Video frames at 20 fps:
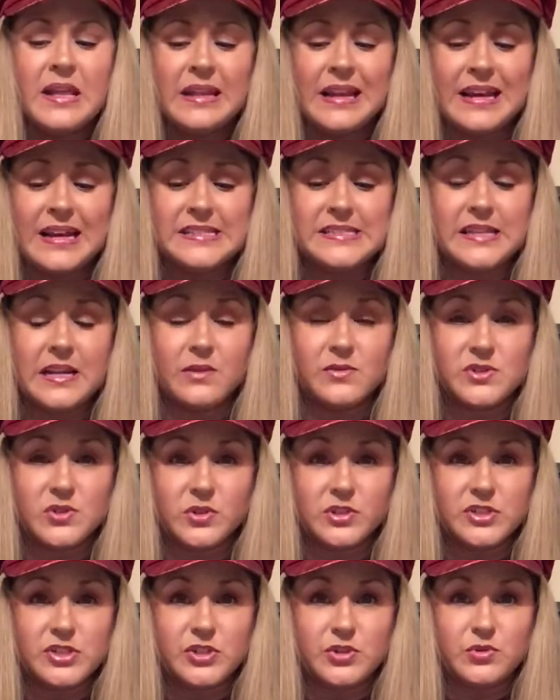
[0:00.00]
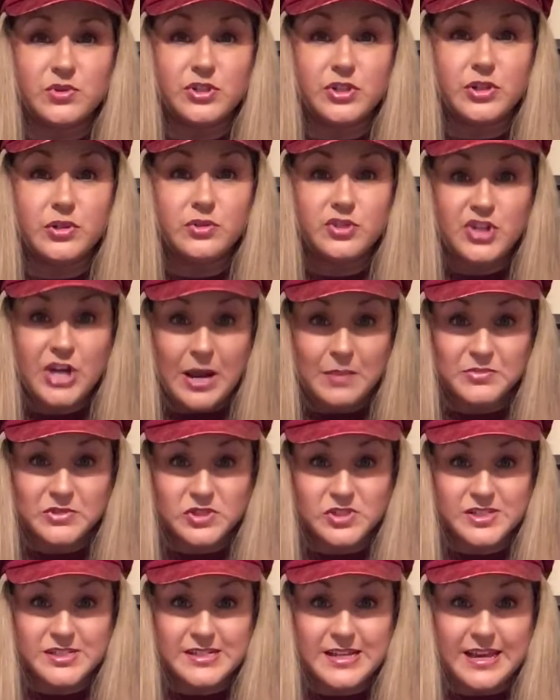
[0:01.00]
like I said, I was going to do 2
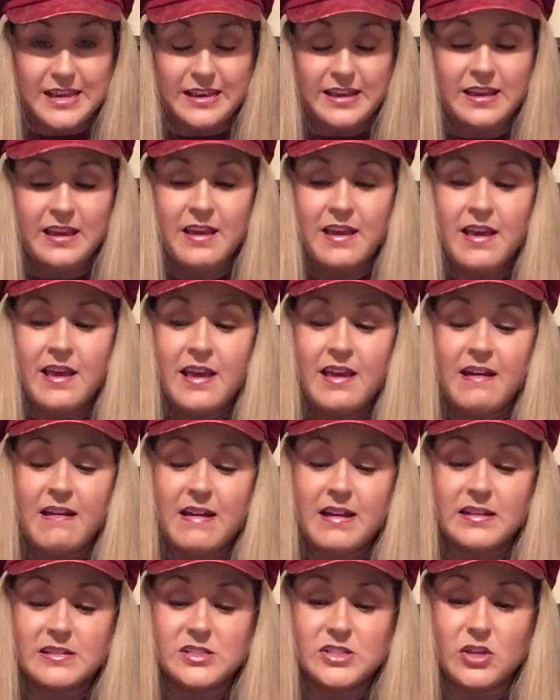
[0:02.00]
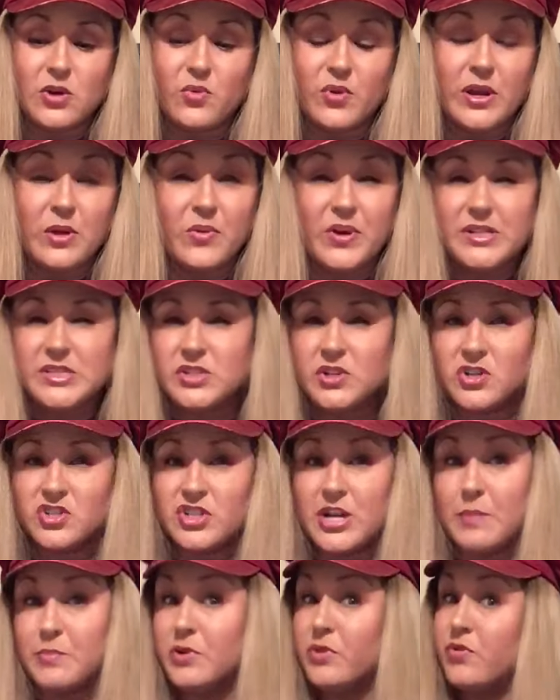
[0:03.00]
chapters a day, and so we're getting ready to start
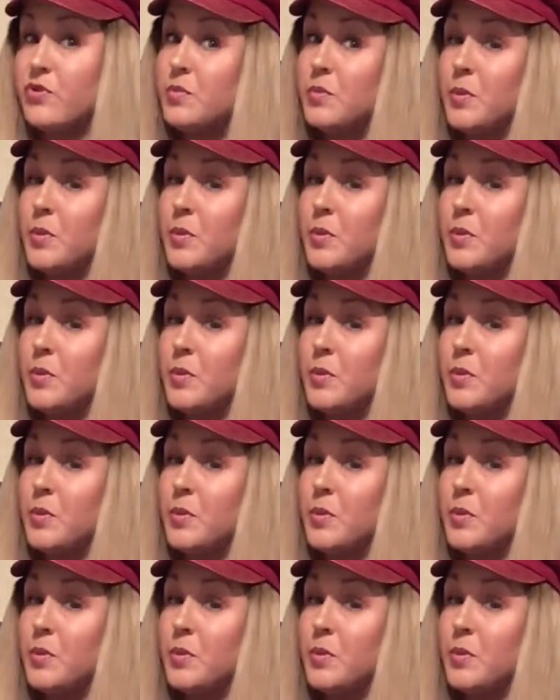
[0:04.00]
chapter 3.